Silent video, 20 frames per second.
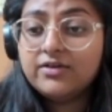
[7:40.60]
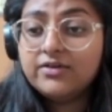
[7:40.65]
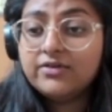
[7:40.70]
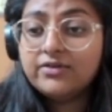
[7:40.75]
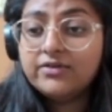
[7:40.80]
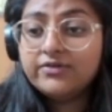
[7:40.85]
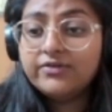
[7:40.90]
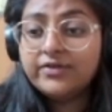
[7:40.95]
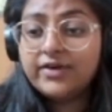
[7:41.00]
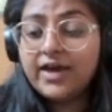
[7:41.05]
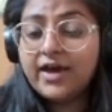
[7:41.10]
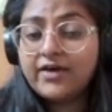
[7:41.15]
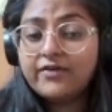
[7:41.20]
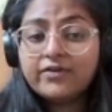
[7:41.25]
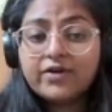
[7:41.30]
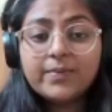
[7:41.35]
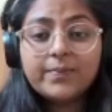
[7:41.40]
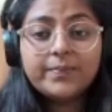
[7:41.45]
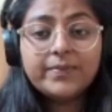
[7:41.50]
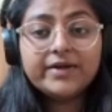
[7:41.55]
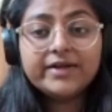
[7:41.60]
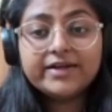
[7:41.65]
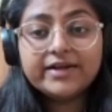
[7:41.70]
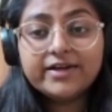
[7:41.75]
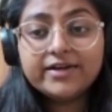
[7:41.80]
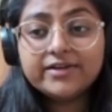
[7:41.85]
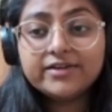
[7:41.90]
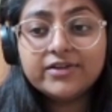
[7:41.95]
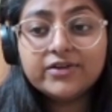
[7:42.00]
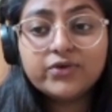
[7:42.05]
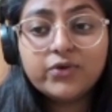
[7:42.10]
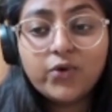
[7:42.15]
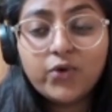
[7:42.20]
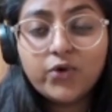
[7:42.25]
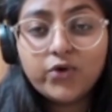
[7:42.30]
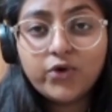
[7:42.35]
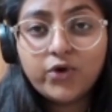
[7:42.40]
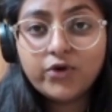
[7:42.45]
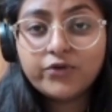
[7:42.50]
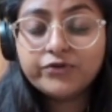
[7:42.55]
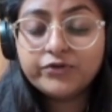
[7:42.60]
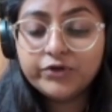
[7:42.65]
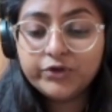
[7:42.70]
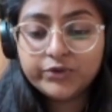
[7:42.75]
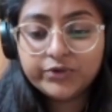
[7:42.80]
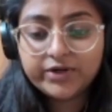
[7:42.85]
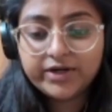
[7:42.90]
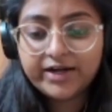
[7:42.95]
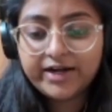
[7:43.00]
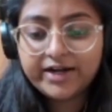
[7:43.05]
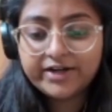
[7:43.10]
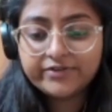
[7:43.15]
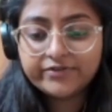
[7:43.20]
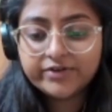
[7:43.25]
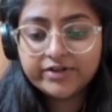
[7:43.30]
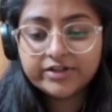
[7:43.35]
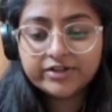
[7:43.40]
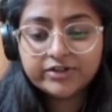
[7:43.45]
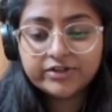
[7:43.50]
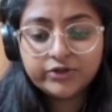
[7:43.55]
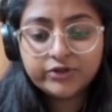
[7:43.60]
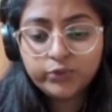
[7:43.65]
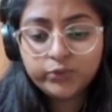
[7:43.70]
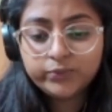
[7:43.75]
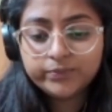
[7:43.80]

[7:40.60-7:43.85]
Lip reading: we have completed the code of neural network 2.